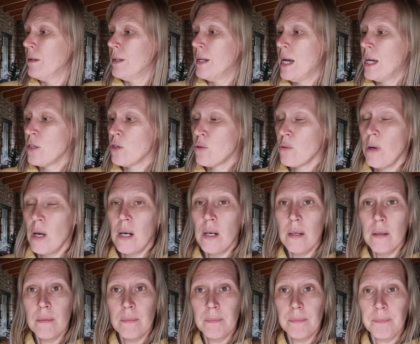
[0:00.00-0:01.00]
natural.
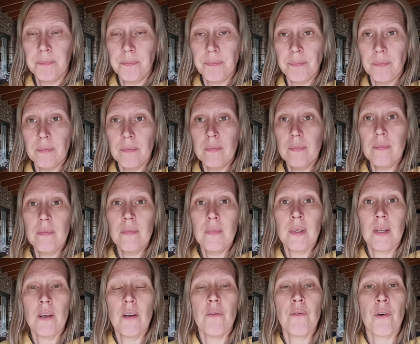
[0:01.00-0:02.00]

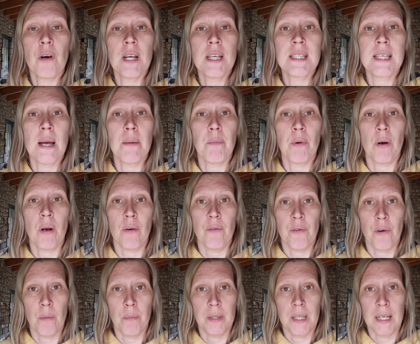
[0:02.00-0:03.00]
For example,
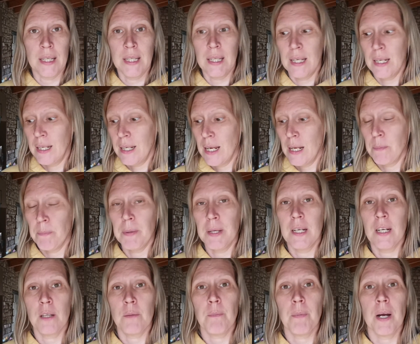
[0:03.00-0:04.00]
from tahini and
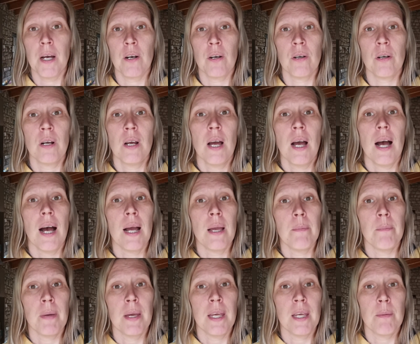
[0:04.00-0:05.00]
peanut butter, I
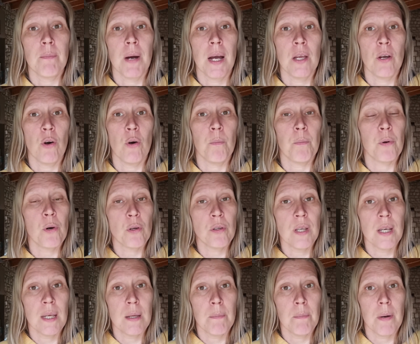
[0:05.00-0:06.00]
make my own
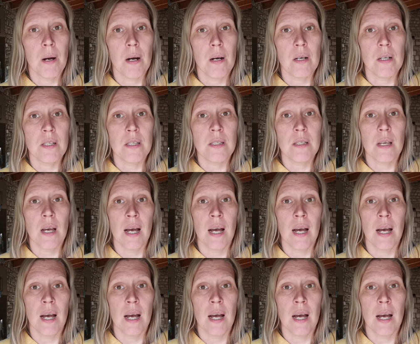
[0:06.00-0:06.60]
protein bars.